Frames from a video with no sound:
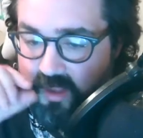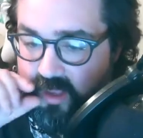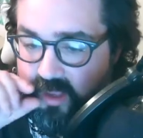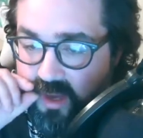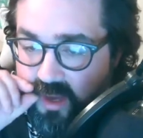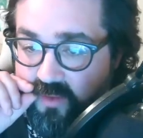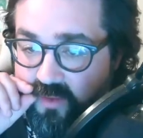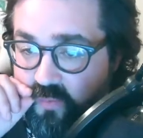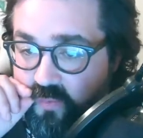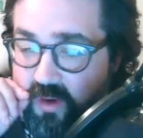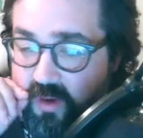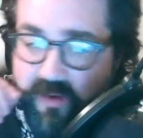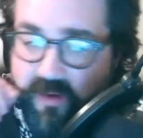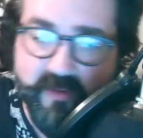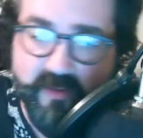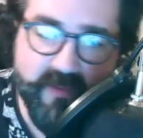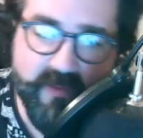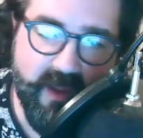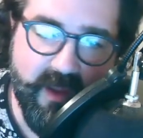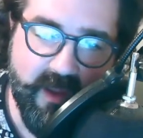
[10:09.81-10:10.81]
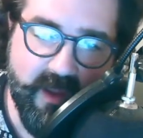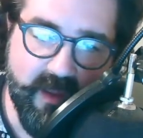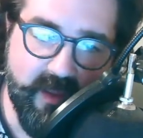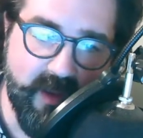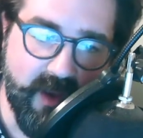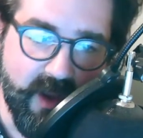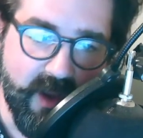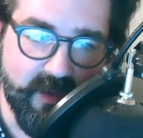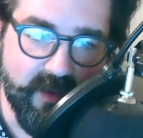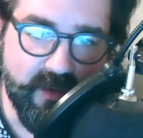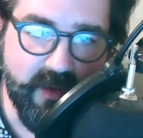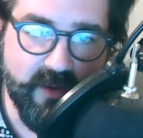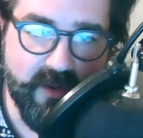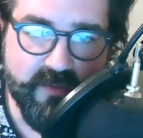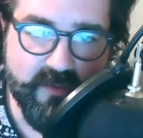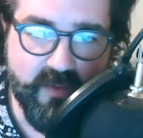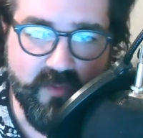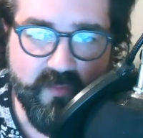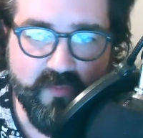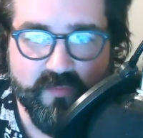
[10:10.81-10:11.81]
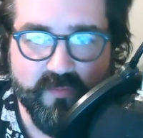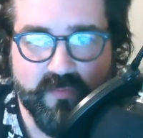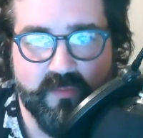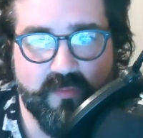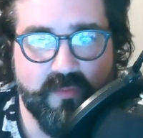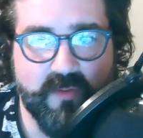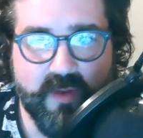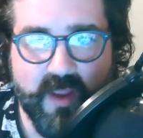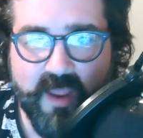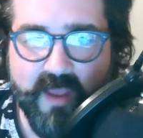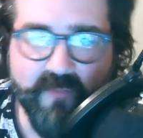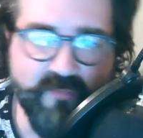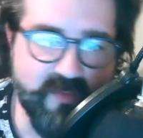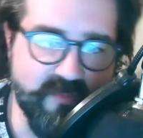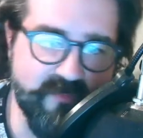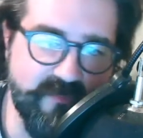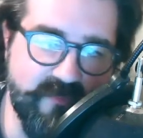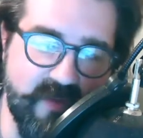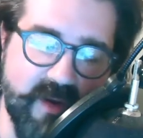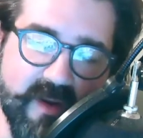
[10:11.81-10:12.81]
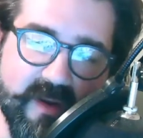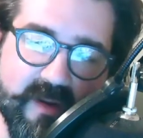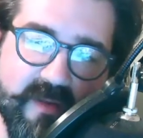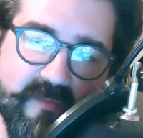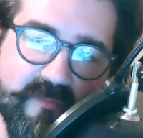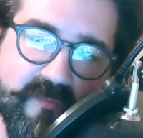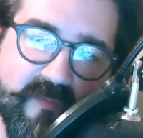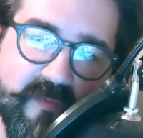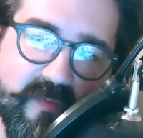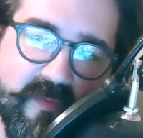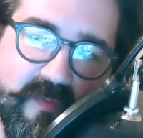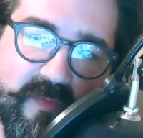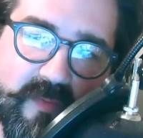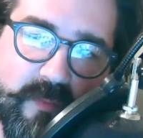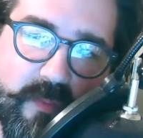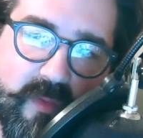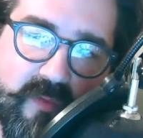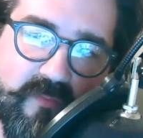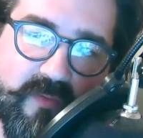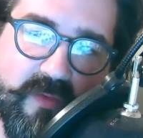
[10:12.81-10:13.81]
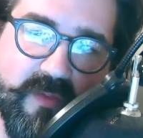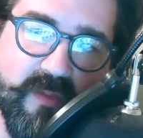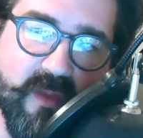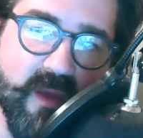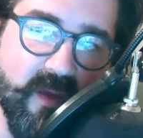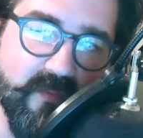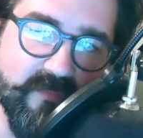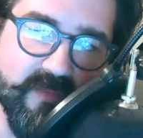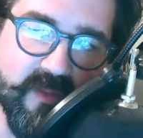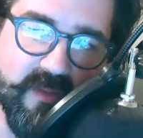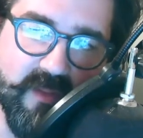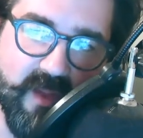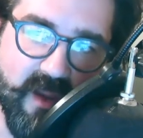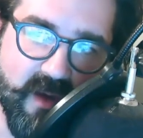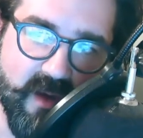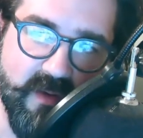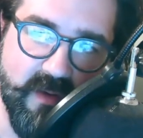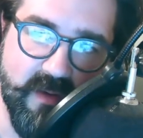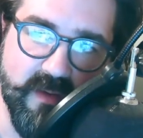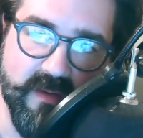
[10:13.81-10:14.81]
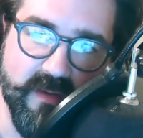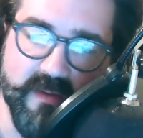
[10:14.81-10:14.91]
And it's weird because I, like, I, I don't, I have an affinity for movies of this era